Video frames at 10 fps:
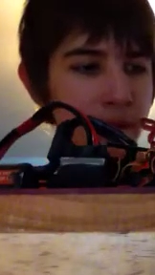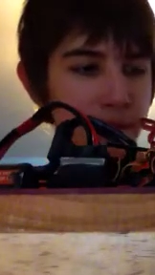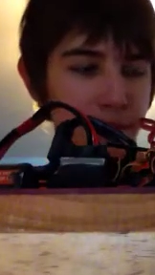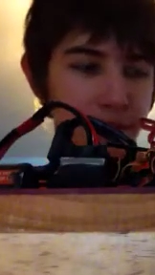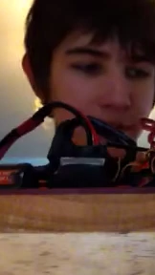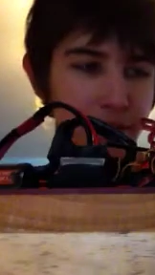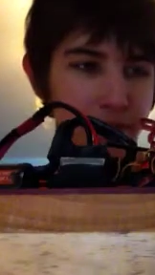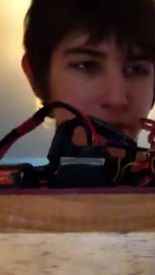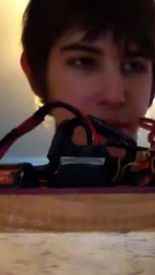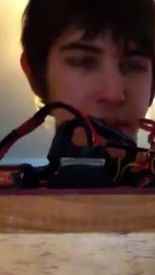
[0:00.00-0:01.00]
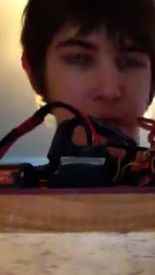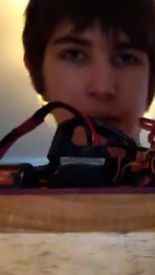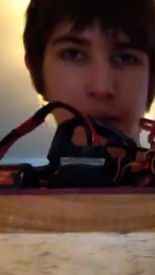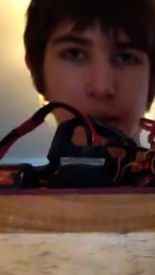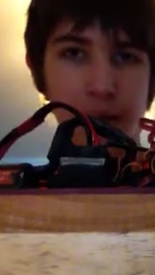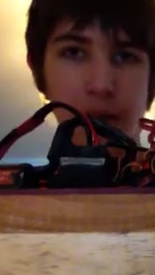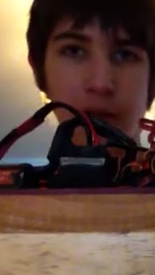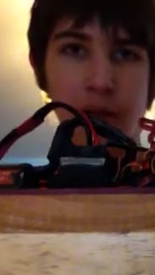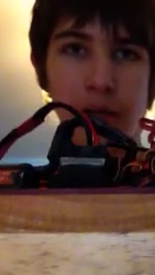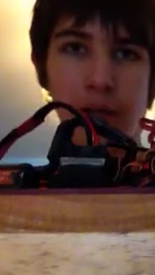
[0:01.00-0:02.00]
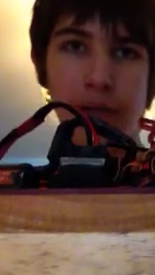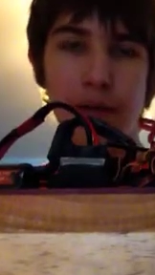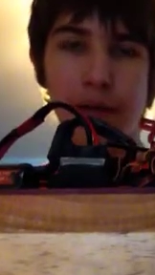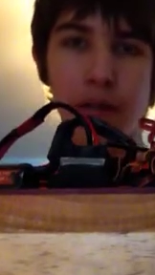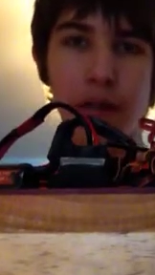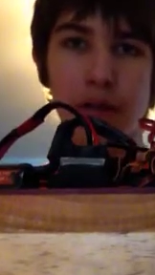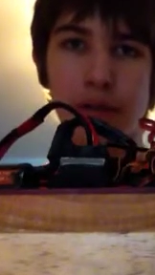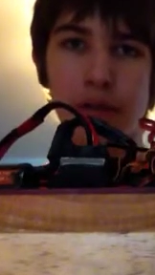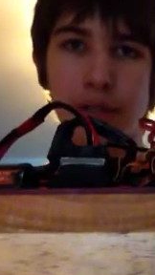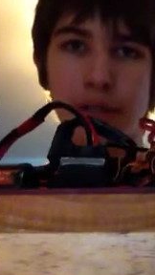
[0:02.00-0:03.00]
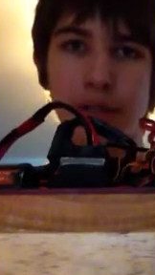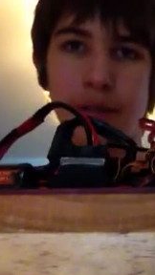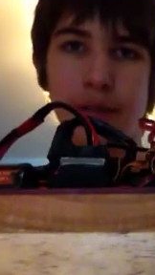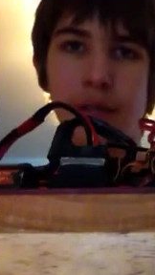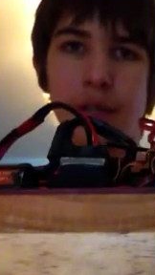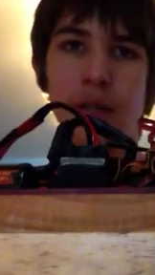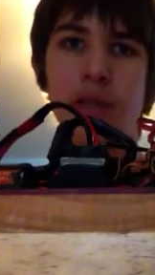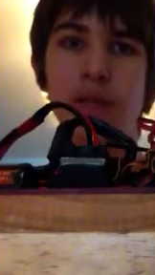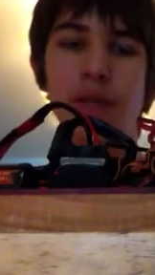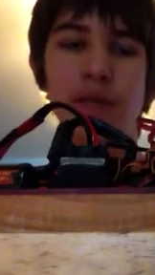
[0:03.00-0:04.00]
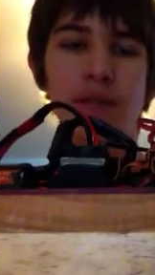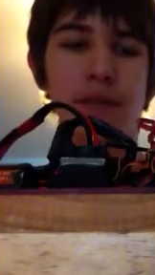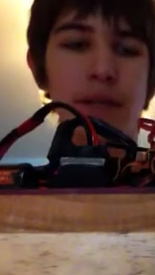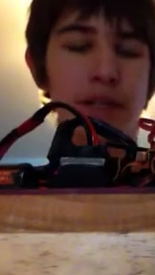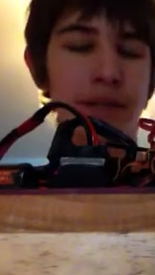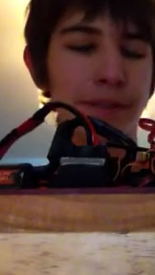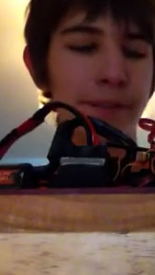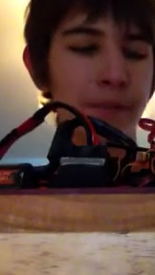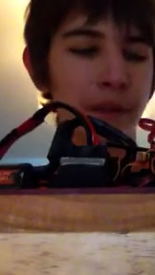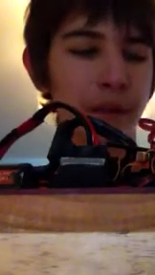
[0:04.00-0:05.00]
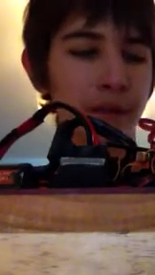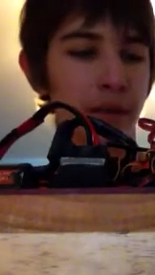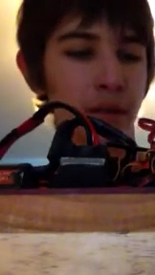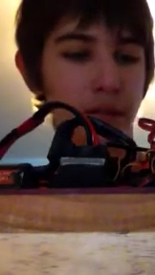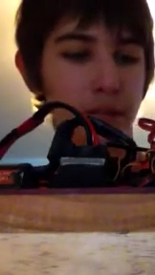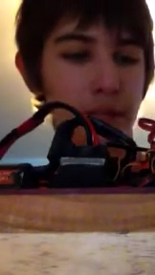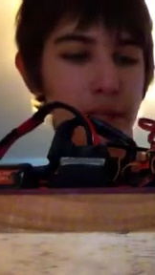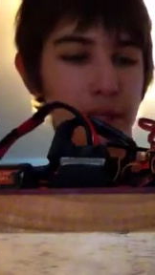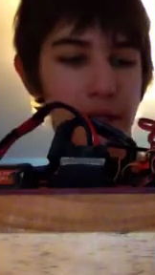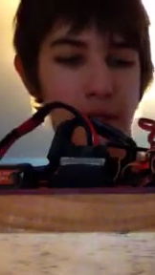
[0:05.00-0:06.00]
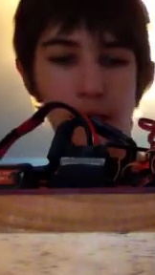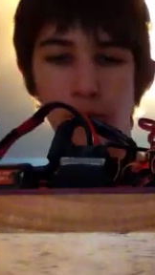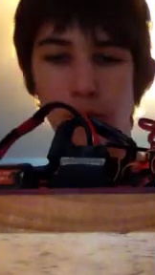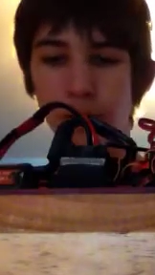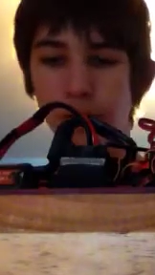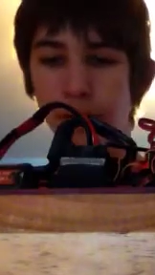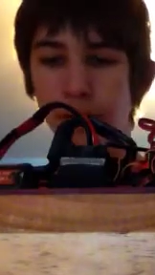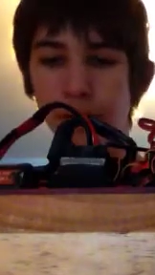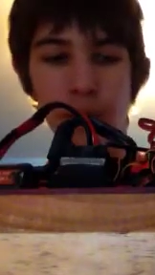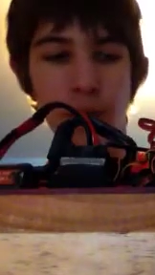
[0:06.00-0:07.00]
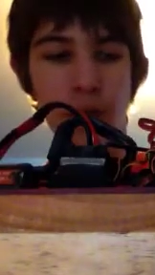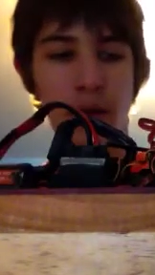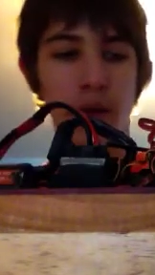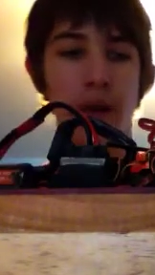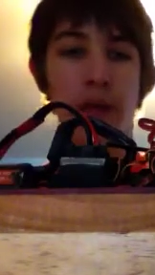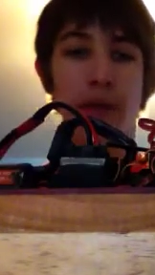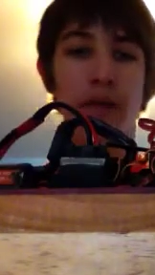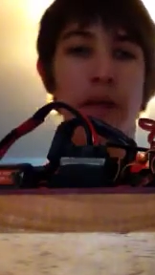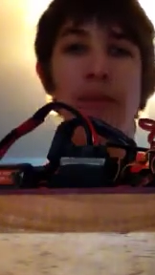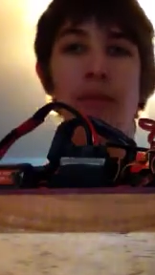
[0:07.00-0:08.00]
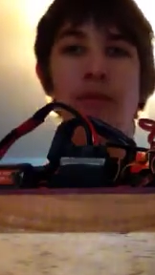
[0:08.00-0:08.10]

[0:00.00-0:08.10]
Just because I like it, I kind of race on the streets too, so I need a little bit of suspension. But yeah, works great. And the lipo